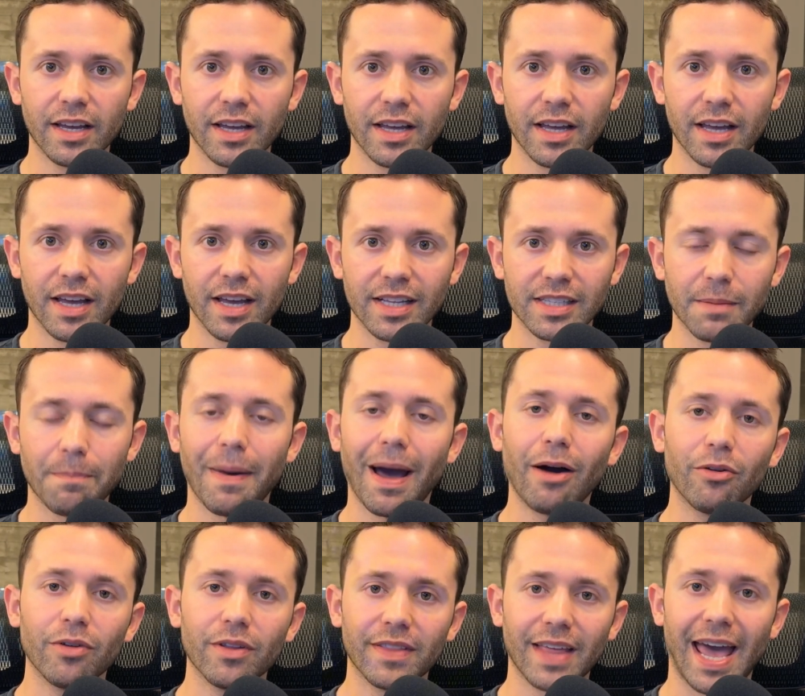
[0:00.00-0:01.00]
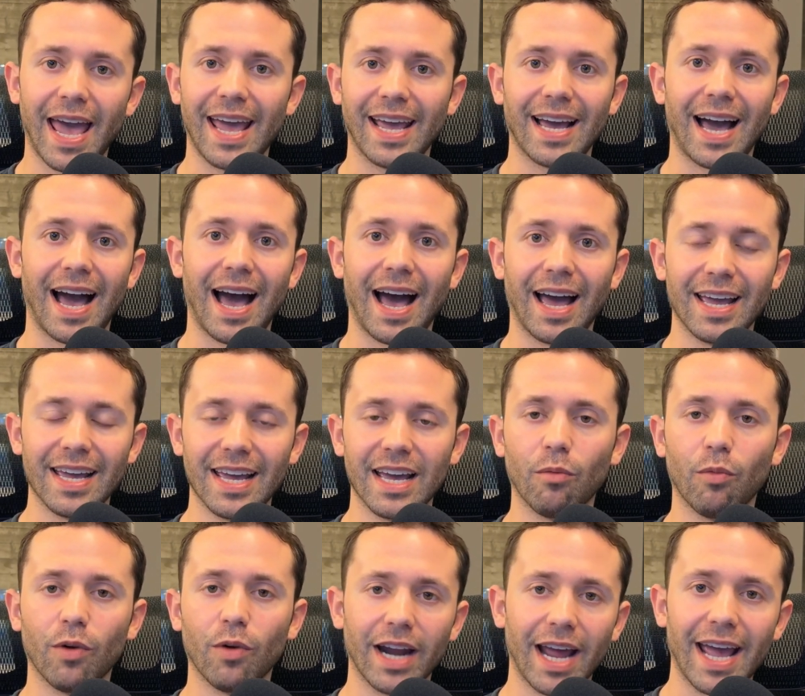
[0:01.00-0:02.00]
it's about the AI
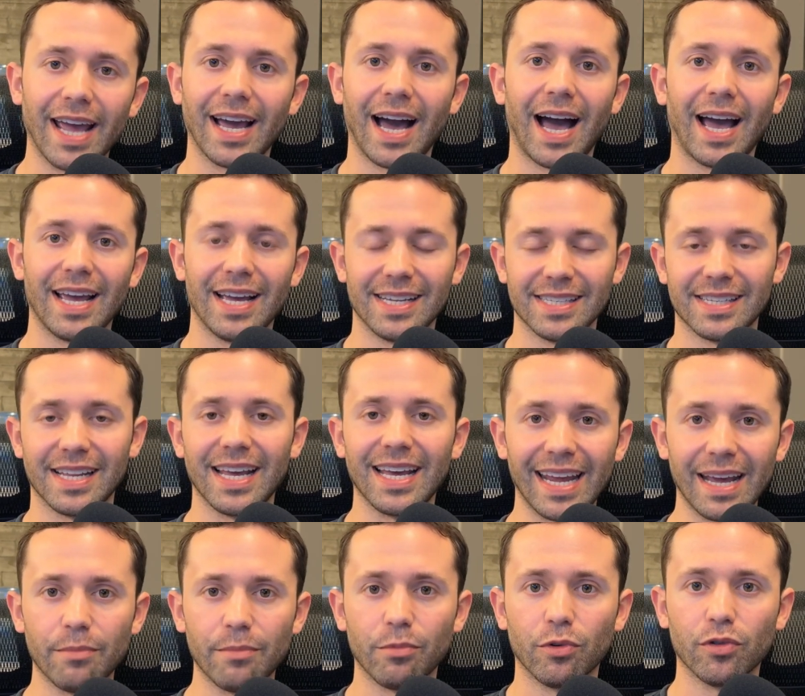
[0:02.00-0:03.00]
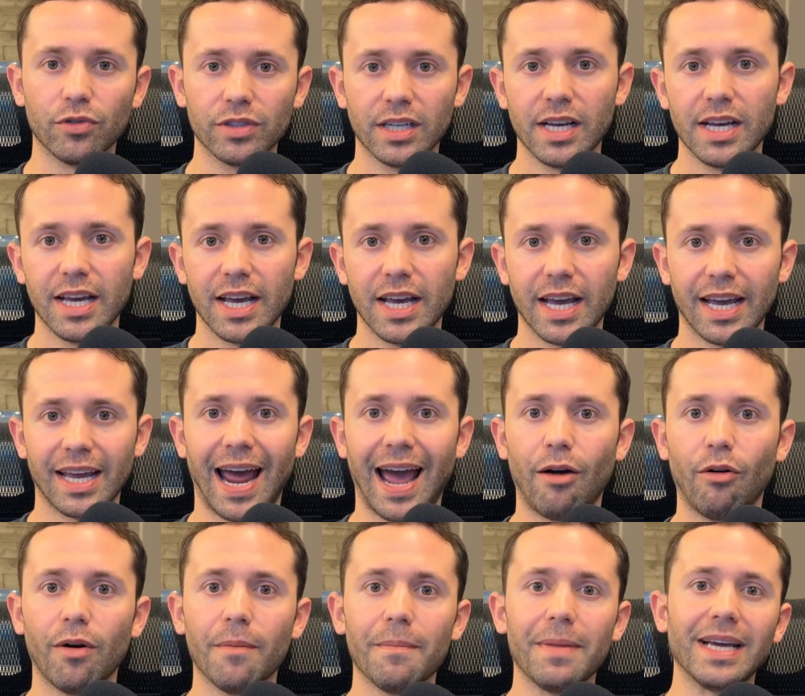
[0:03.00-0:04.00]
and what AI has enabled and
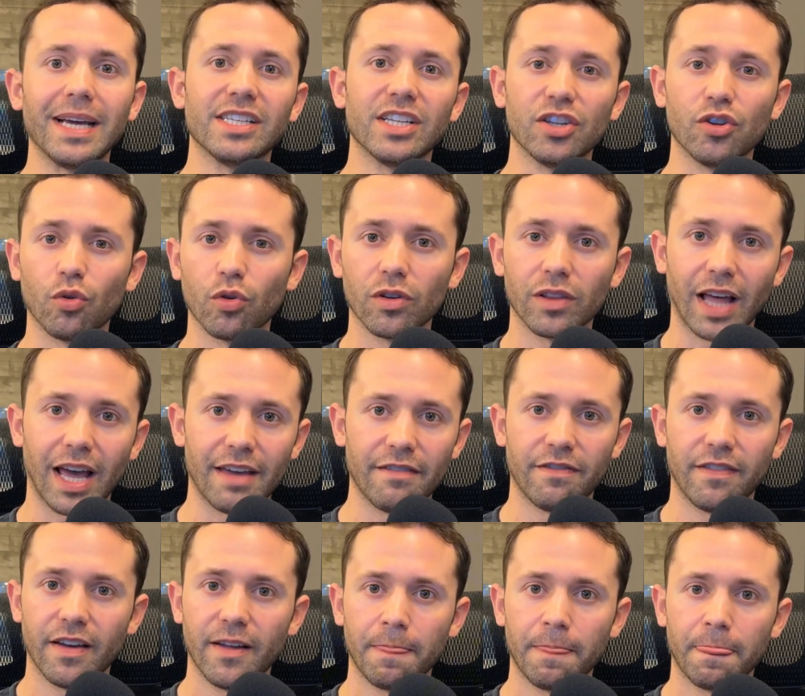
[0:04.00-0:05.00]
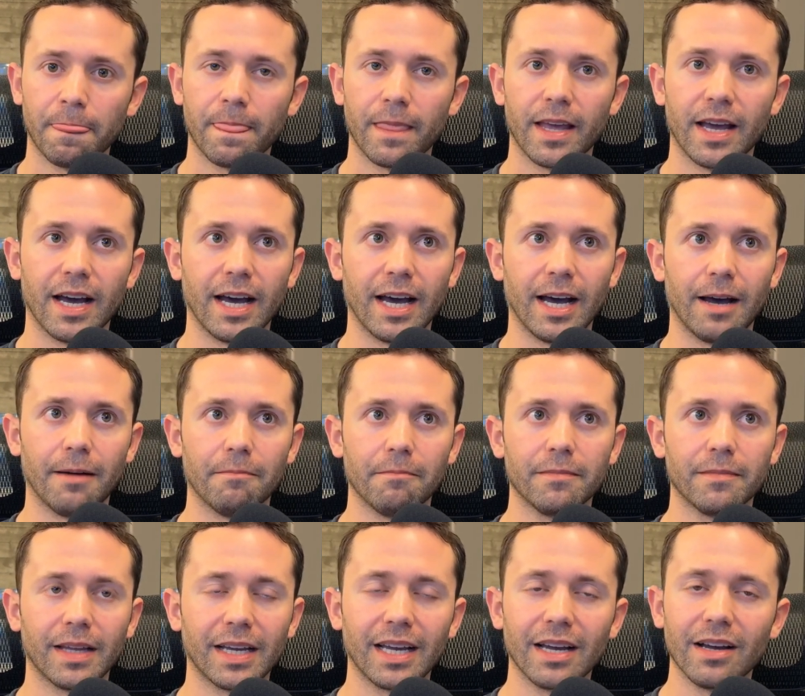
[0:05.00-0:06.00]
how it makes your life
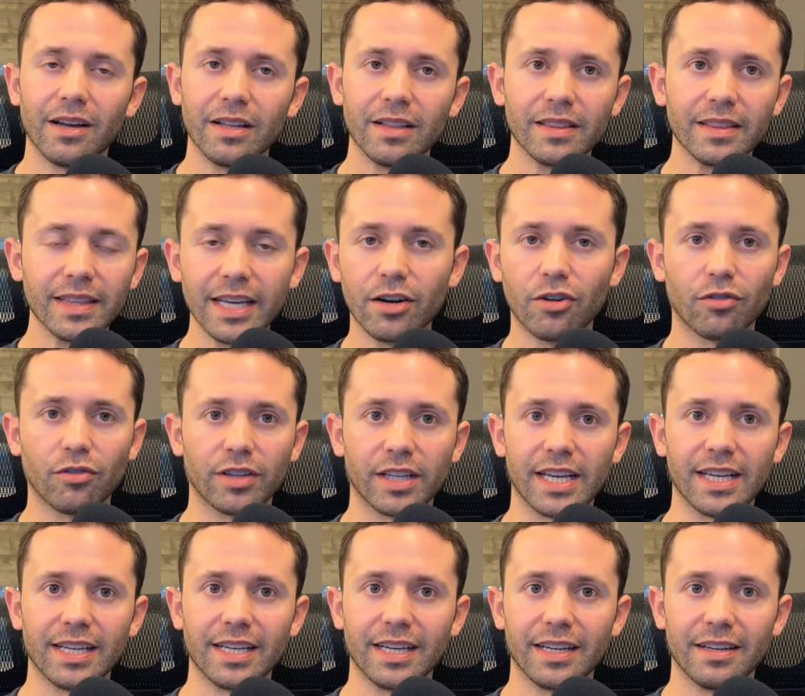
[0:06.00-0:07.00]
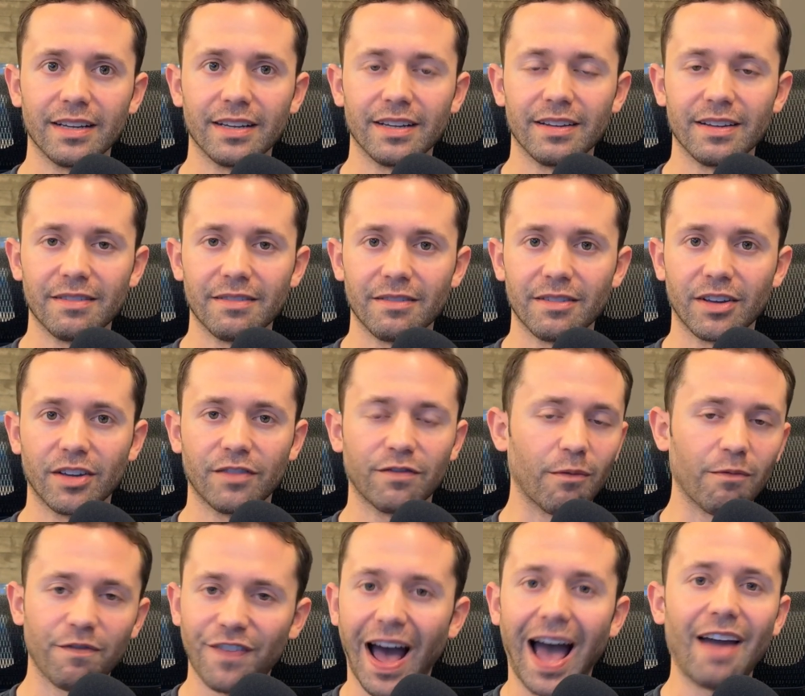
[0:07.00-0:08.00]
like literally from
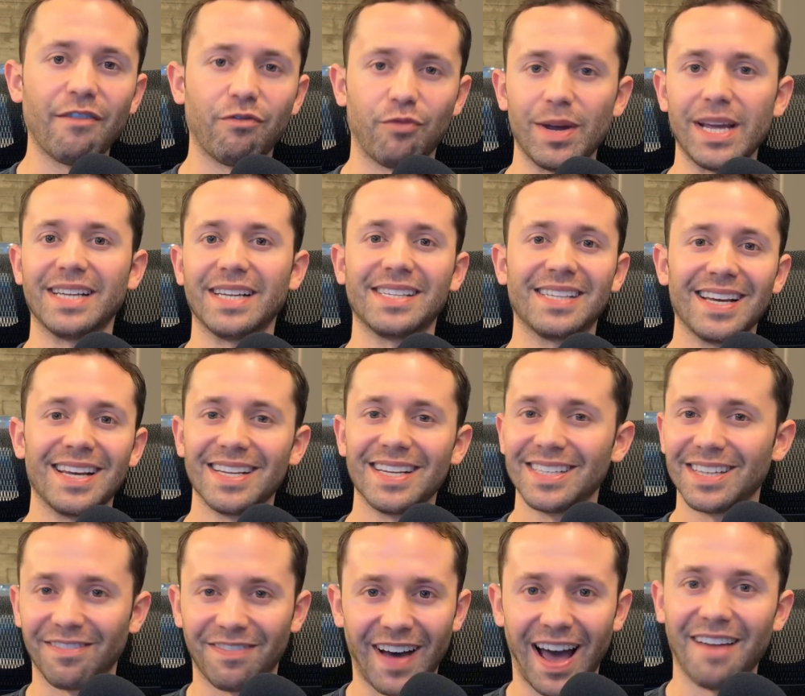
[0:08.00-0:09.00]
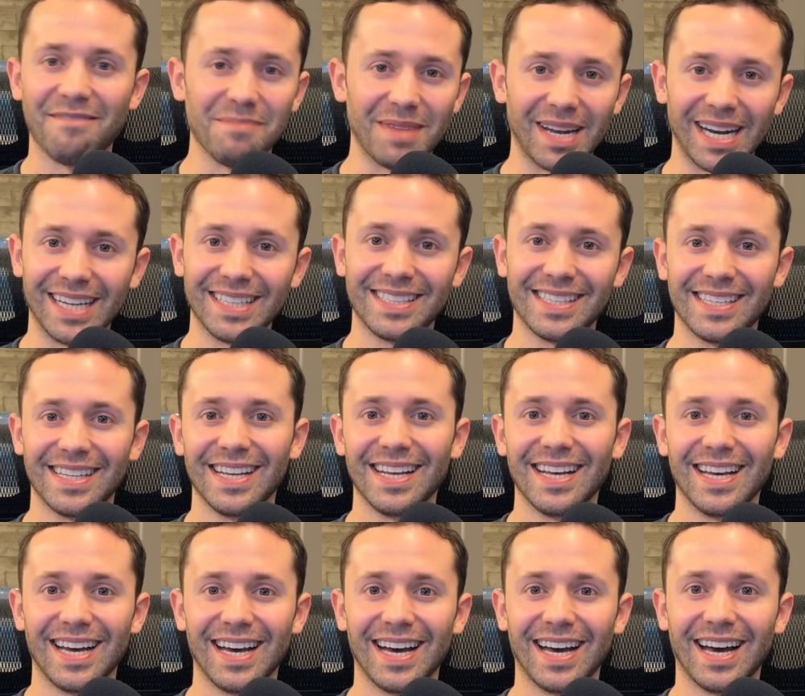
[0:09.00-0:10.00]
5 weeks to 5 minutes,
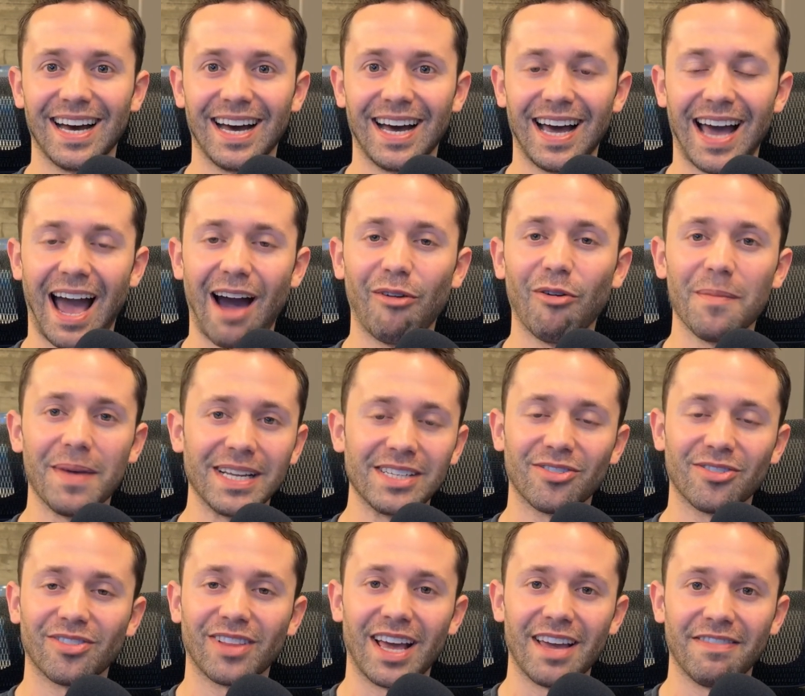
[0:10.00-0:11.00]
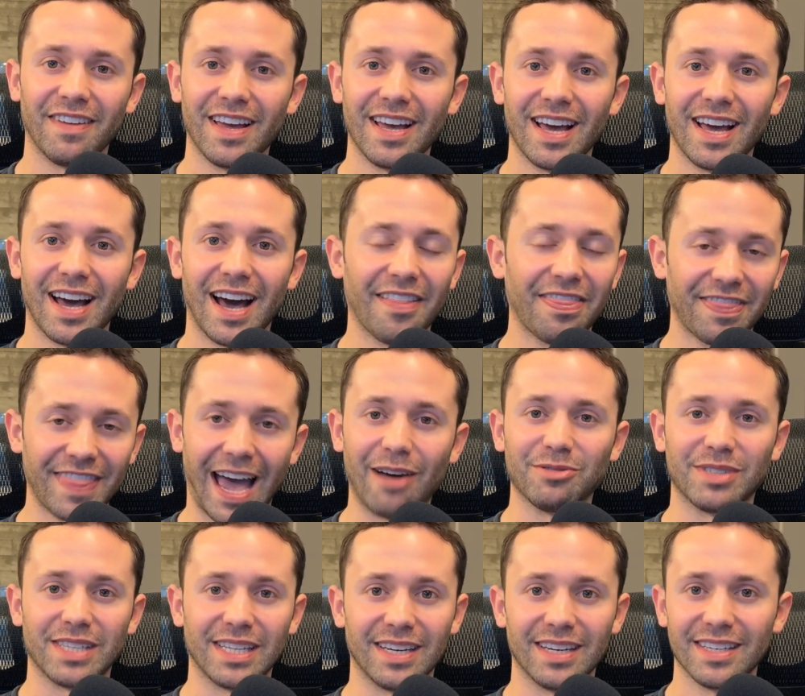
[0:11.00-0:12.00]
how it makes your life
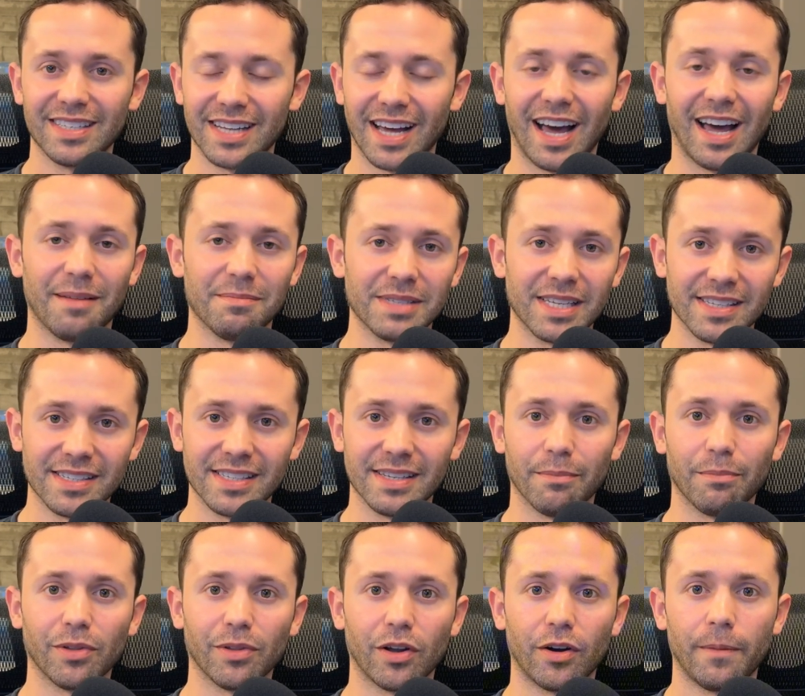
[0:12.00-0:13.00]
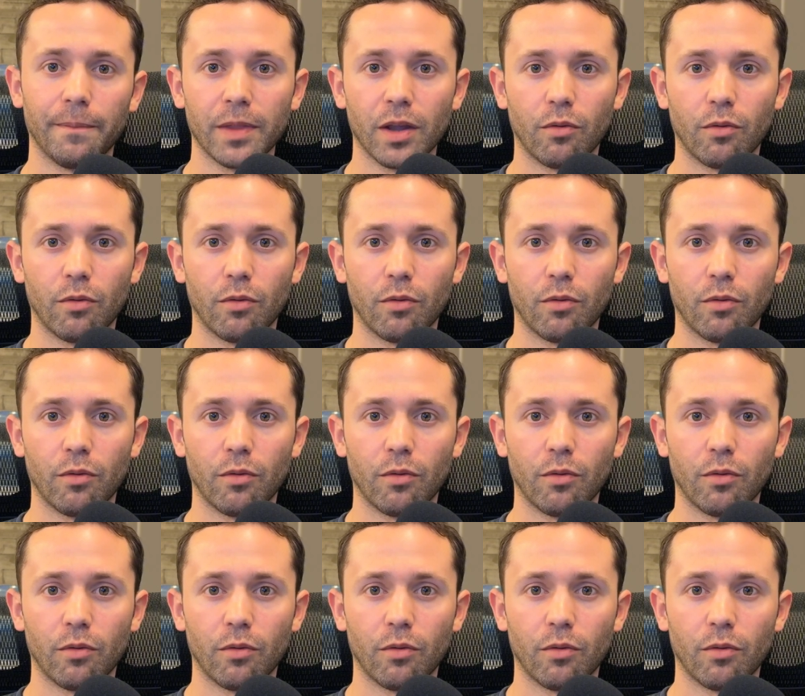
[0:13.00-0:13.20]
1,000 times simpler.